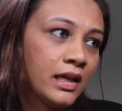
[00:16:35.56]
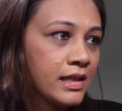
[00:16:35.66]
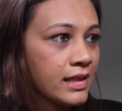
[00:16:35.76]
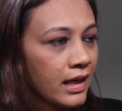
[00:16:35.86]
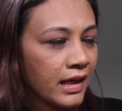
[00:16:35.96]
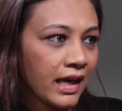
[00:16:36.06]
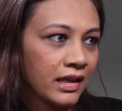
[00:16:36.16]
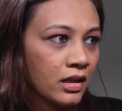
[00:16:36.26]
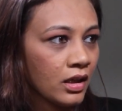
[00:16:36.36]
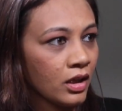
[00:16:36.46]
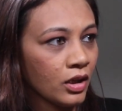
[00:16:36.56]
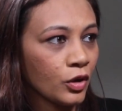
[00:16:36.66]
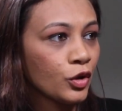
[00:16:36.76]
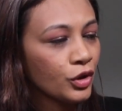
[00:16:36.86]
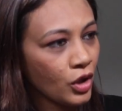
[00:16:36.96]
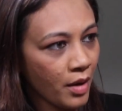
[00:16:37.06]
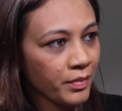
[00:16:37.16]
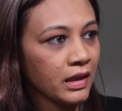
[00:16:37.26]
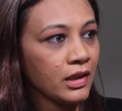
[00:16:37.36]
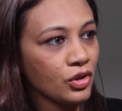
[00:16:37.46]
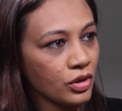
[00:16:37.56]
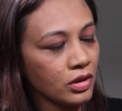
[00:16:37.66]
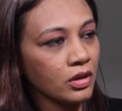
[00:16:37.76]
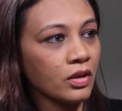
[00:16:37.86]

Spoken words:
is again a good combination